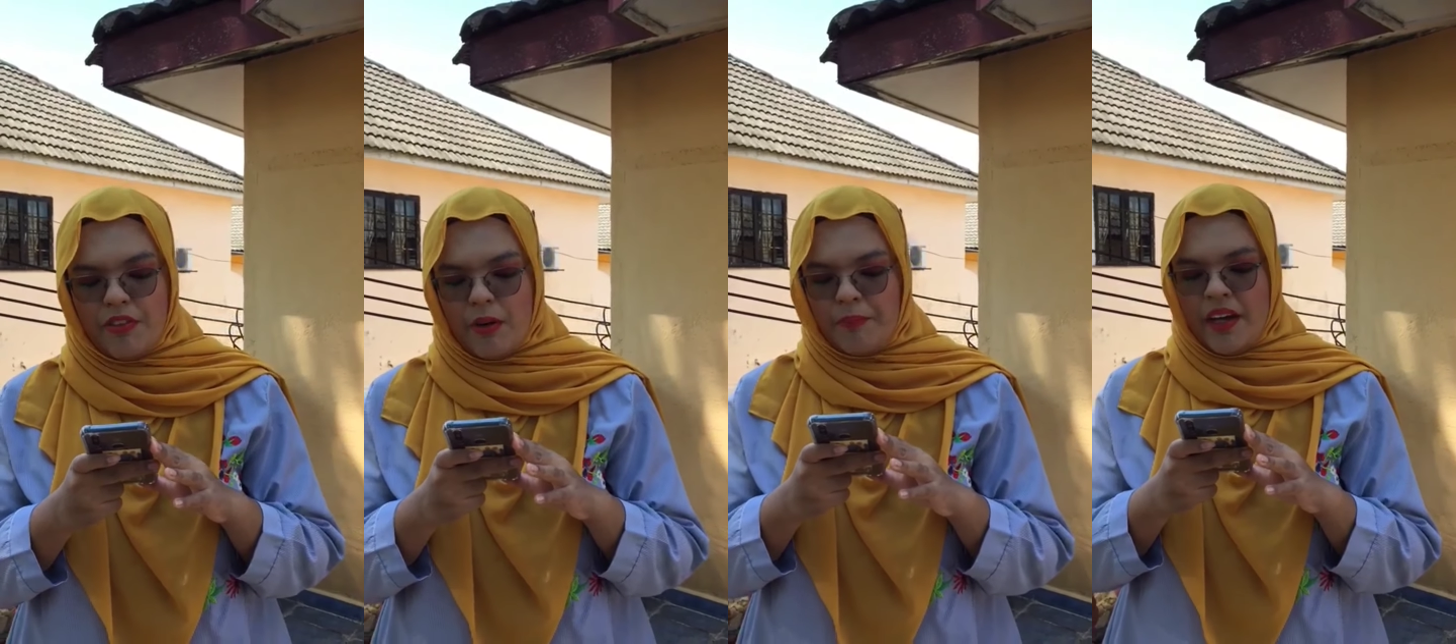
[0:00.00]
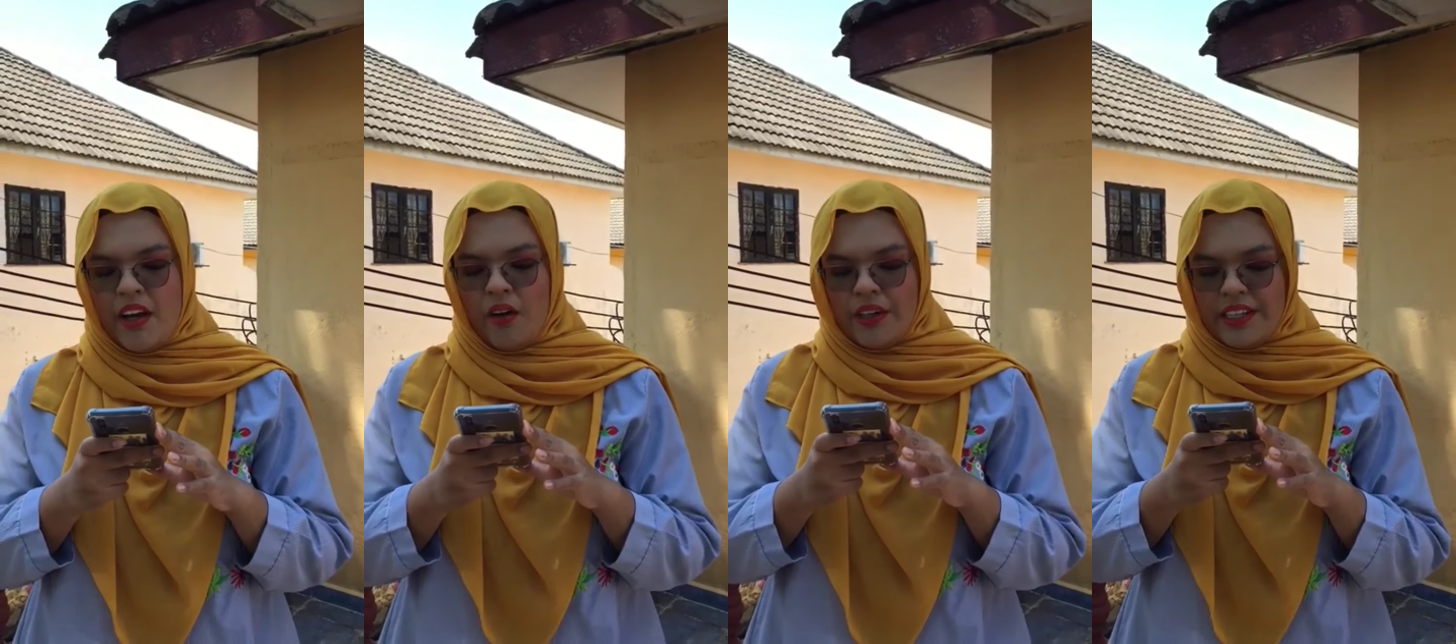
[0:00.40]
from
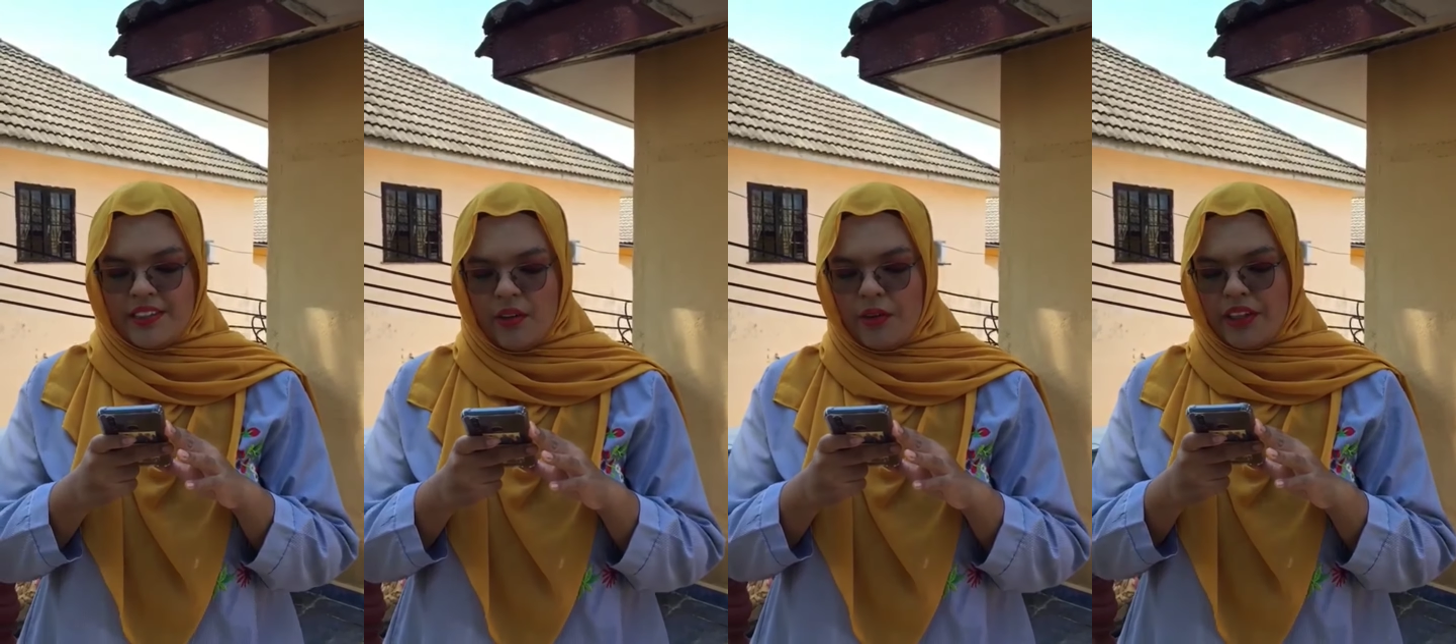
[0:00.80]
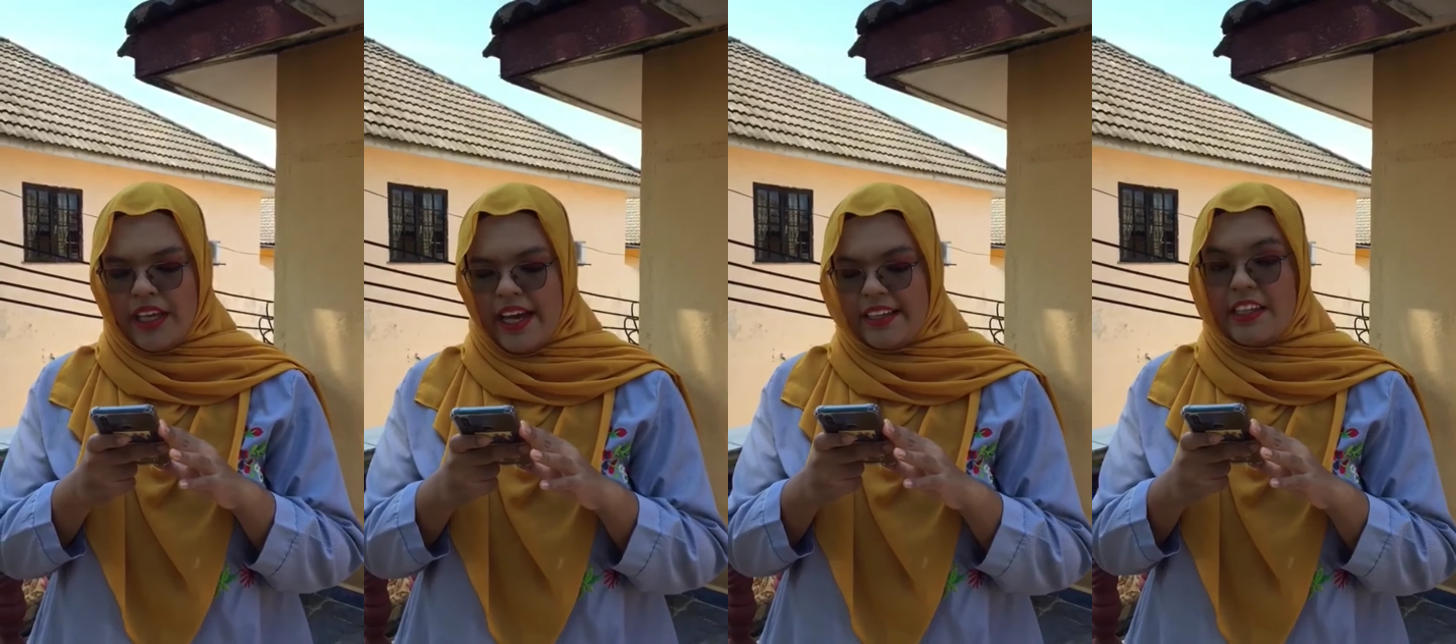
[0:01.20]
its owned
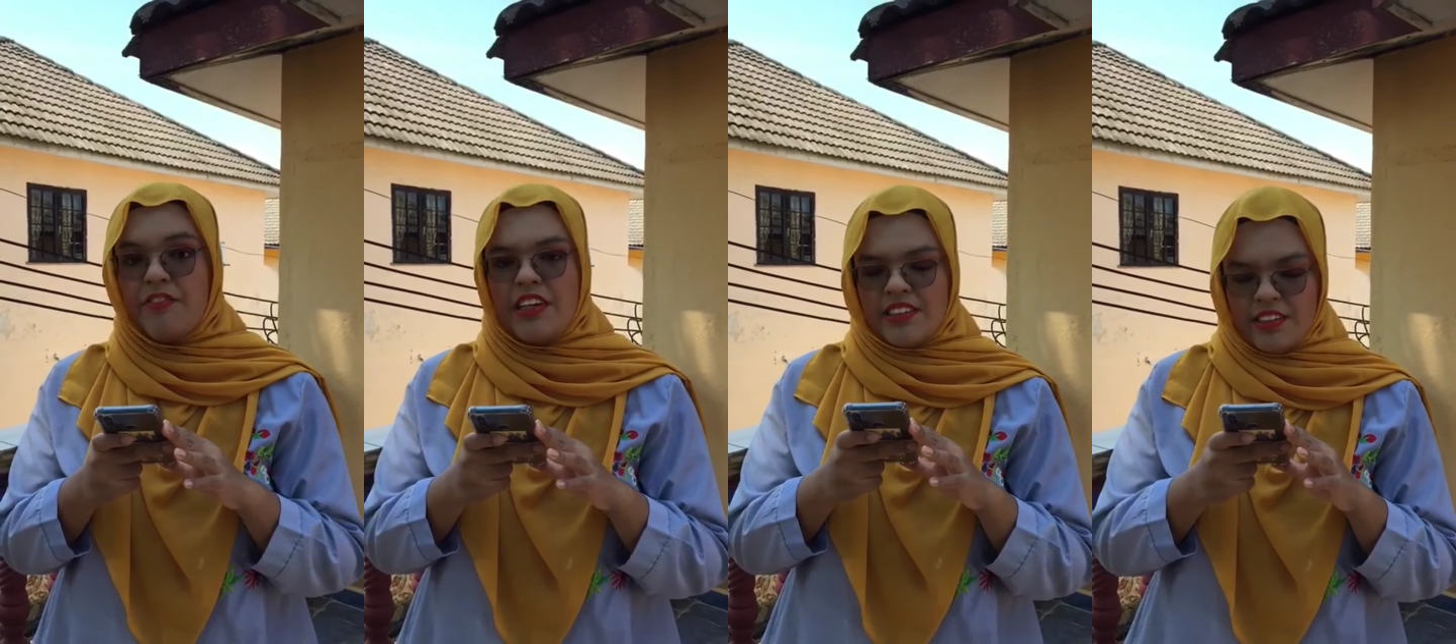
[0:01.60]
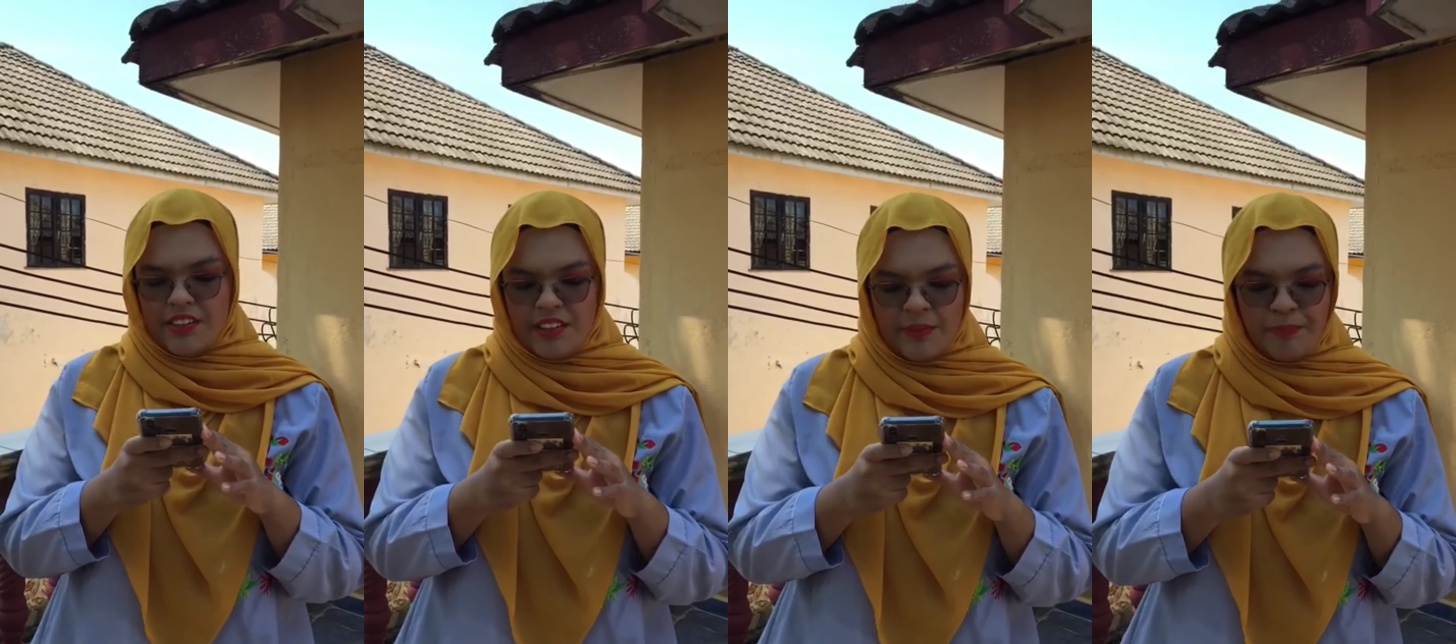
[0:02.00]
and
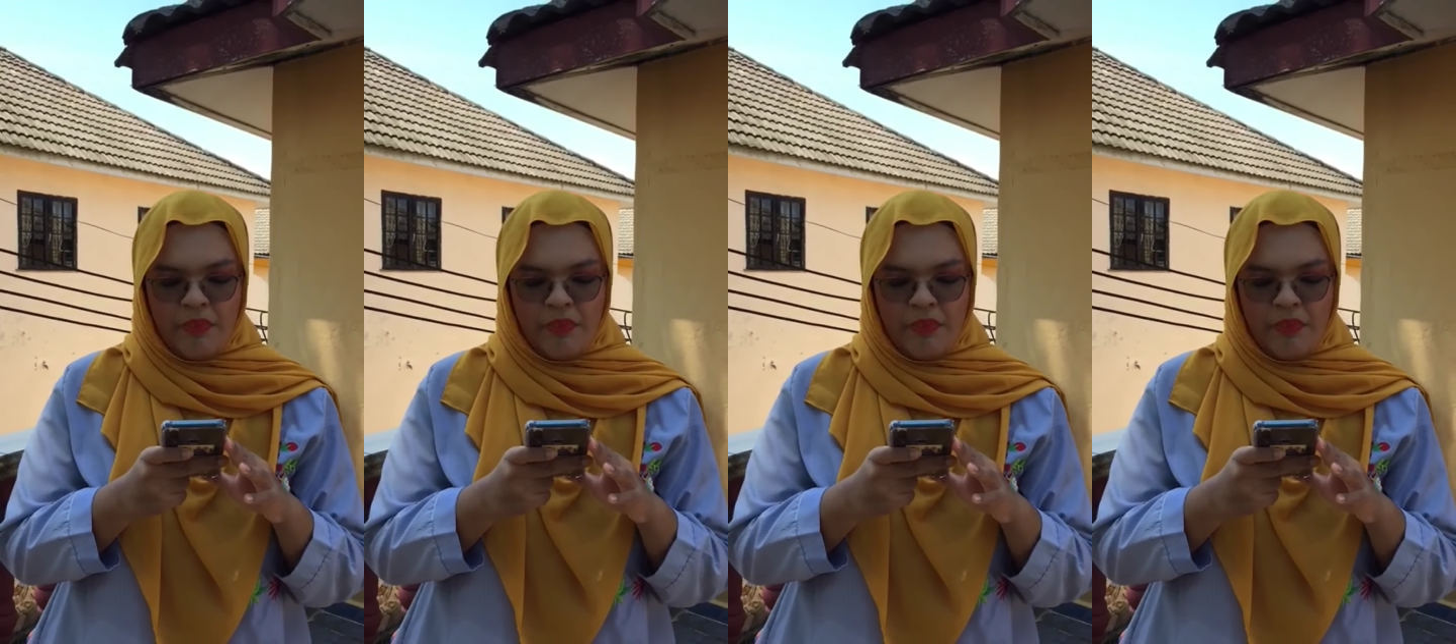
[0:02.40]
investors.